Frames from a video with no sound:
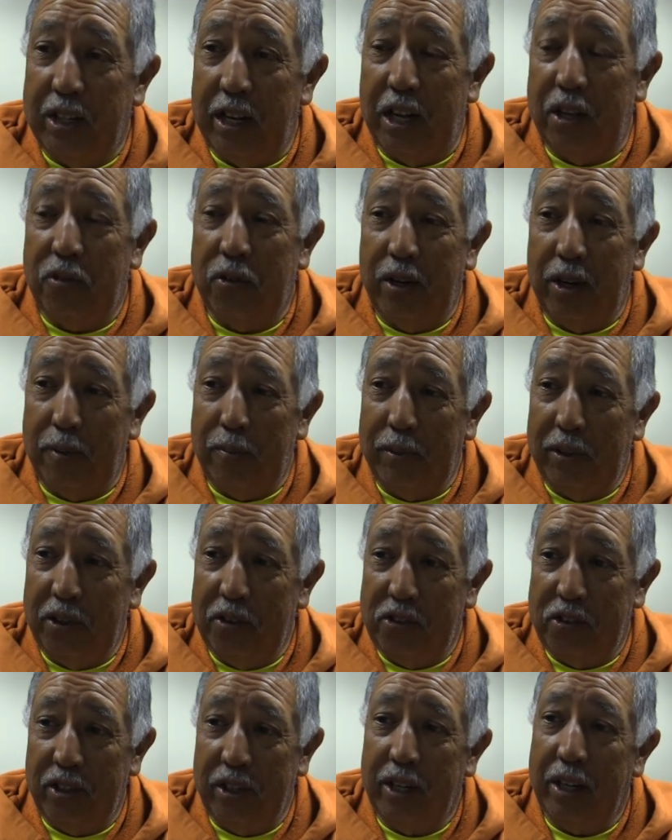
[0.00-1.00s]
That's what I'm
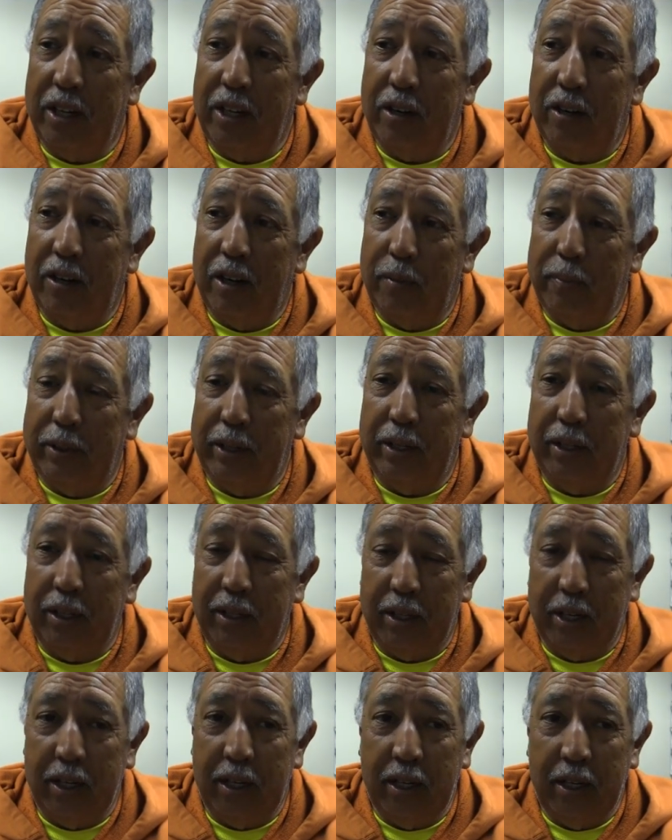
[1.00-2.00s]
losing here. I mean,
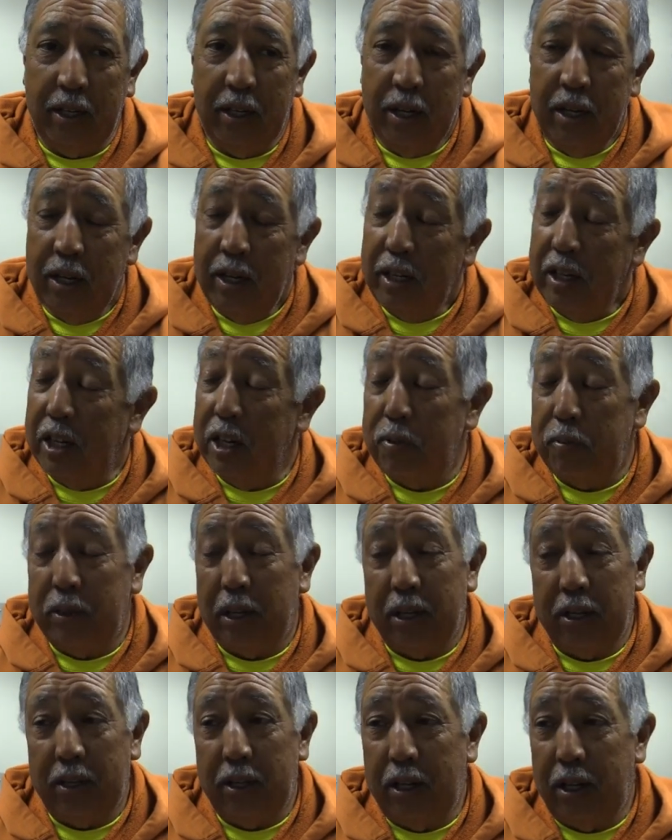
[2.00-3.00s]
the kid comes
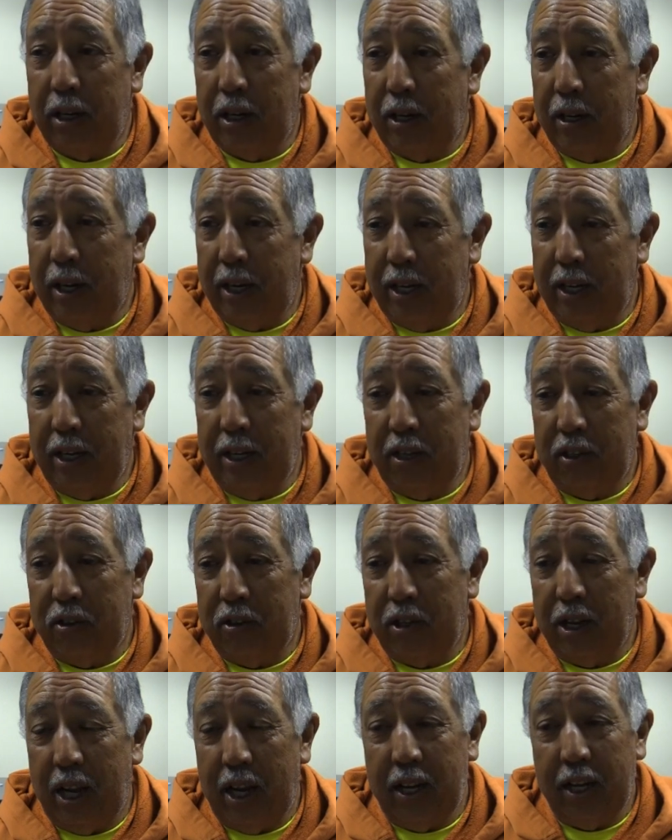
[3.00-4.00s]
out there and he's
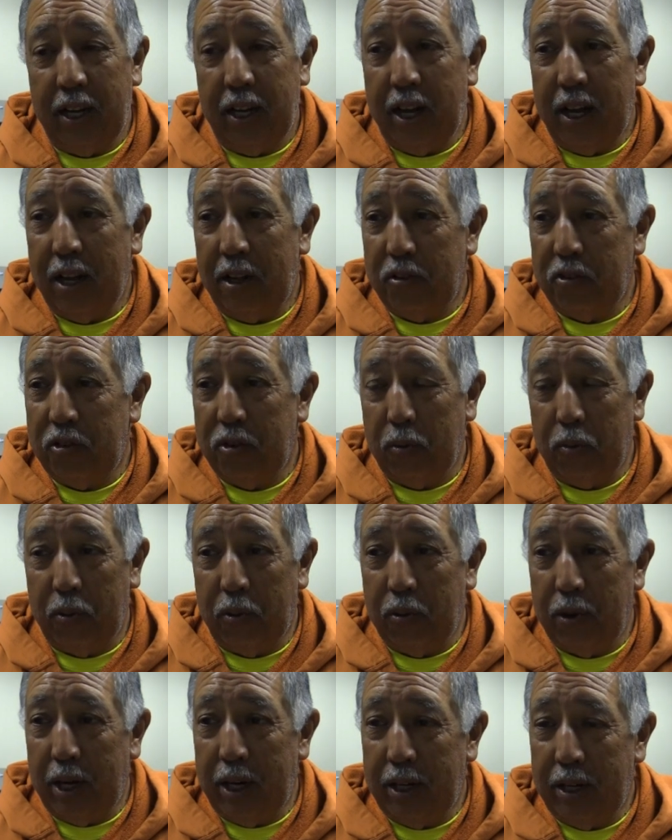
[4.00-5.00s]
handing out some
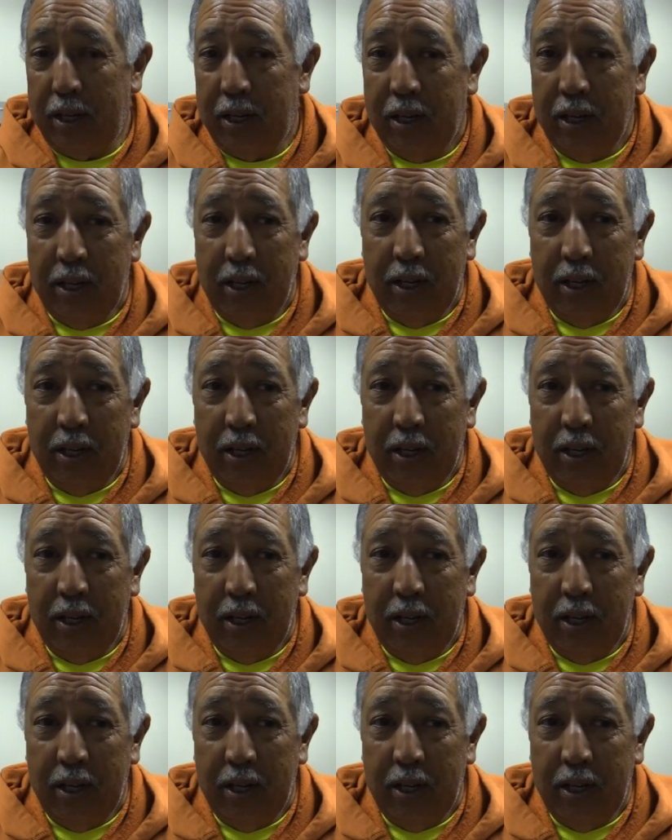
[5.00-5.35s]
great,